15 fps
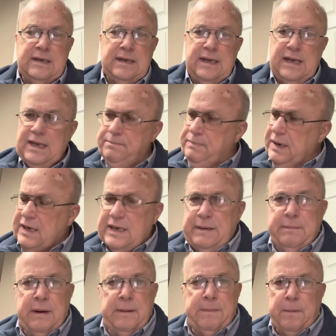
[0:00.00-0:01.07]
he picked
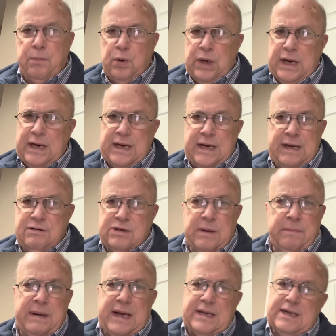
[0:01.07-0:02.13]
him up a brick. He was
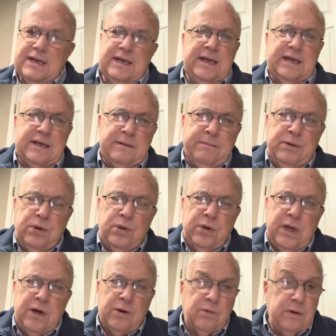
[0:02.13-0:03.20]
about to hit the
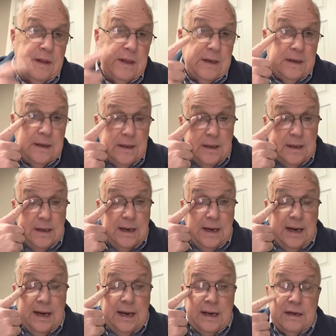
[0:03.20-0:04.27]
bulldog with it,
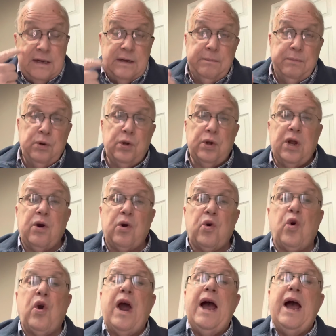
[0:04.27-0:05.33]
and the bulldog
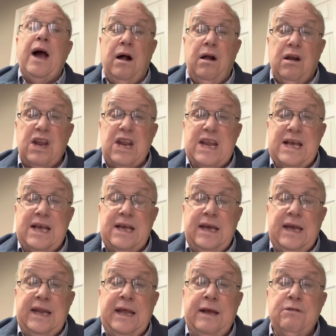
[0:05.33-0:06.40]
growled.
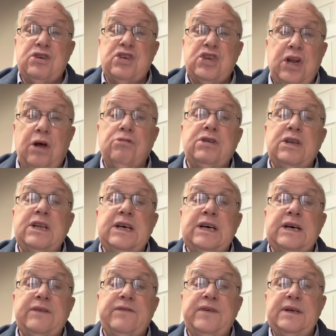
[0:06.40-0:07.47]
And he was close
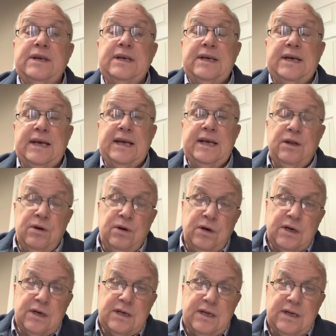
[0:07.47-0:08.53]
enough, he
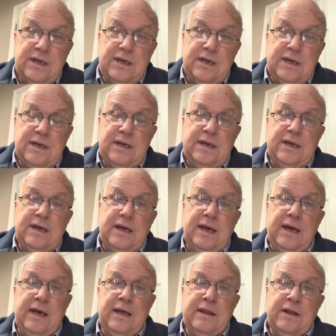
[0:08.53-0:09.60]
looked.
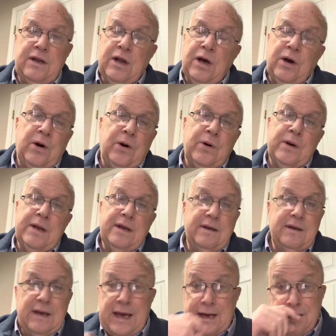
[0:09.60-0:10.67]
And the dog
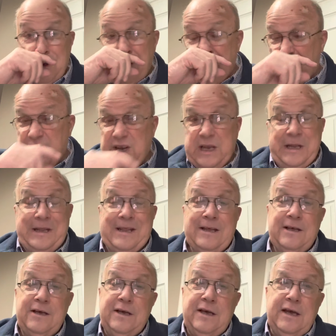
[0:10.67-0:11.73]
had no teeth.
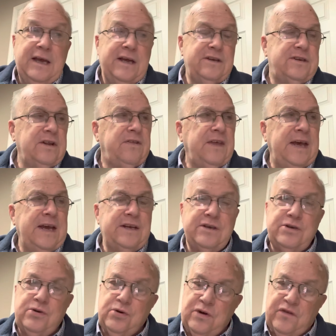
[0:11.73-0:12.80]
It's the things
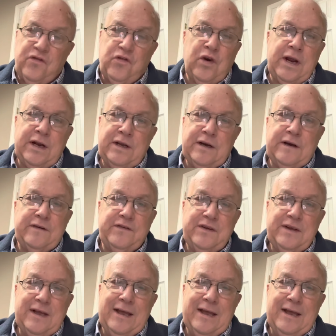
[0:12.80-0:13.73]
that you're afraid of.